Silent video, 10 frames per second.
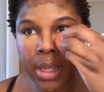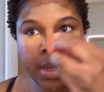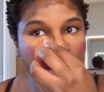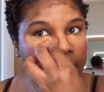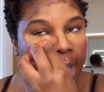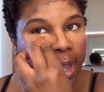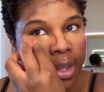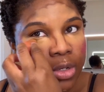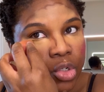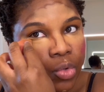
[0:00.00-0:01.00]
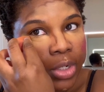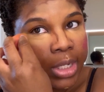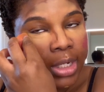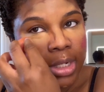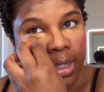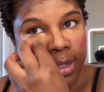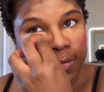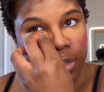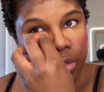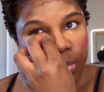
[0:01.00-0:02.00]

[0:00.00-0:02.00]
not showing any love to,